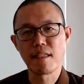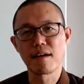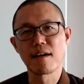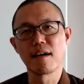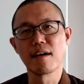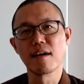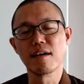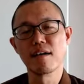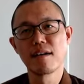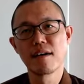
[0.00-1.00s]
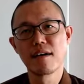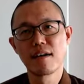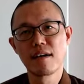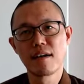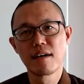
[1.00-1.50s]

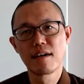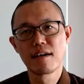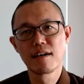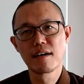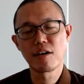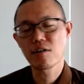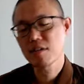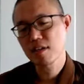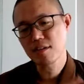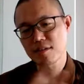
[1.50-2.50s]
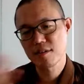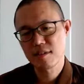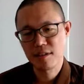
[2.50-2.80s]
all things,